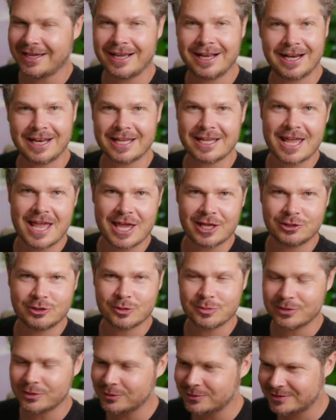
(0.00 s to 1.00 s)
click
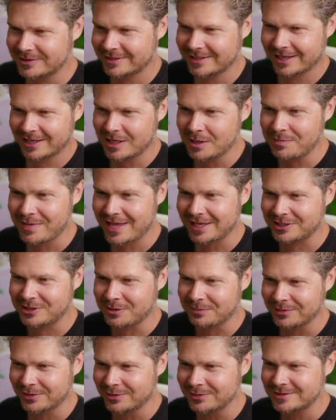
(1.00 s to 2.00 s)
attributes, clip
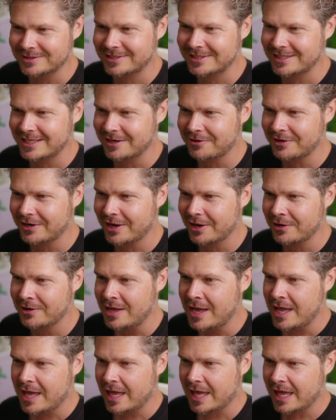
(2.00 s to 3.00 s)
attributes, stereo,
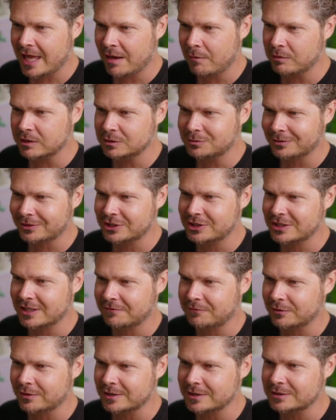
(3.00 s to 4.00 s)
and we just want to
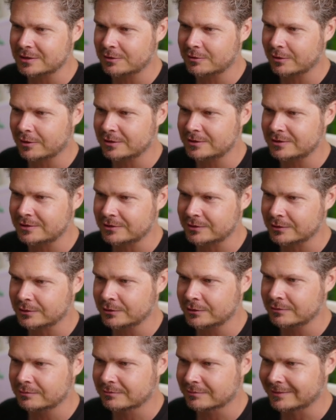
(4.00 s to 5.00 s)
shuffle these across
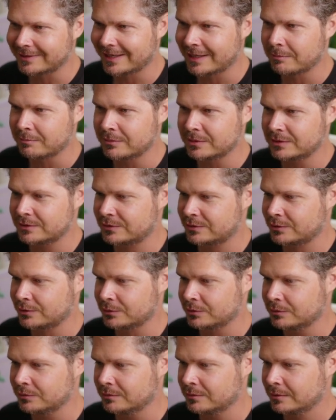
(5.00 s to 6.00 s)
to number
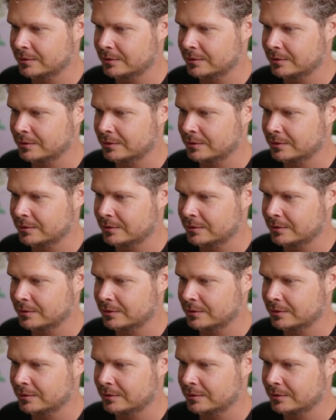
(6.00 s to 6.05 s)
2.